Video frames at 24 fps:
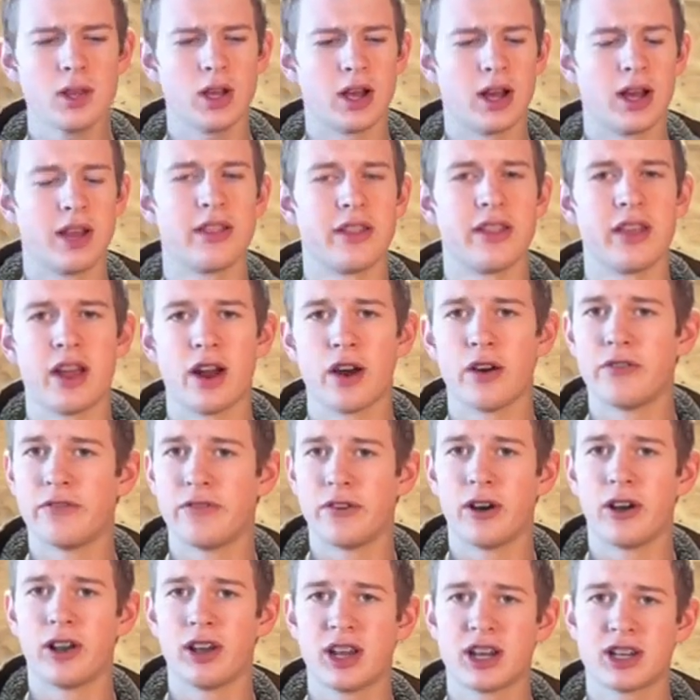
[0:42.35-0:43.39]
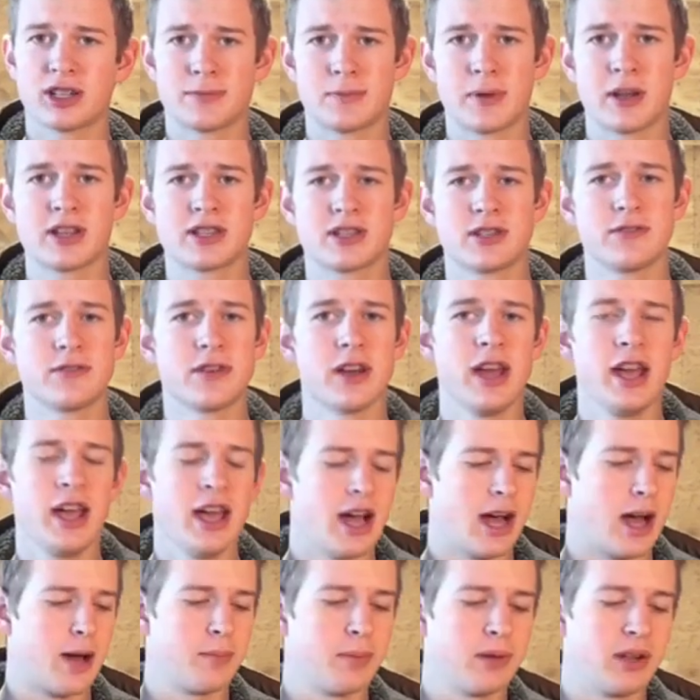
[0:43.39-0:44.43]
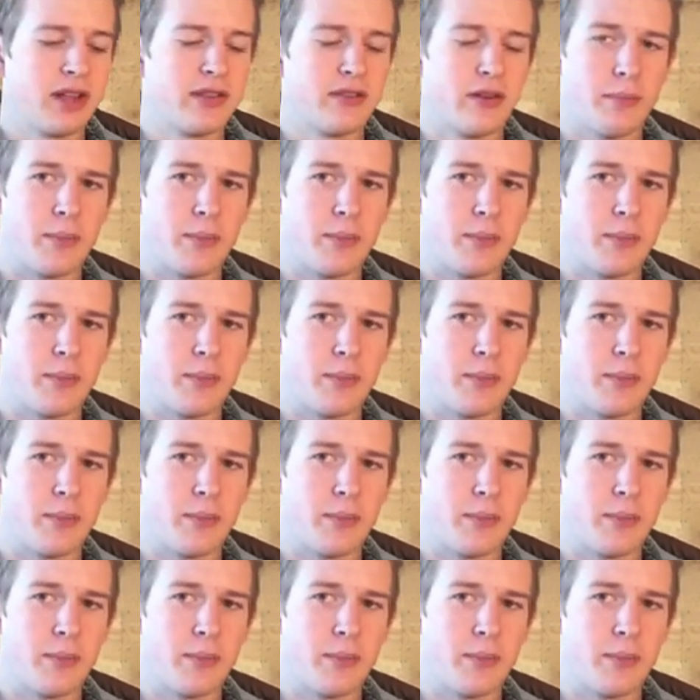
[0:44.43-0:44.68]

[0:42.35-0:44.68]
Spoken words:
They are fairly expensive. I believe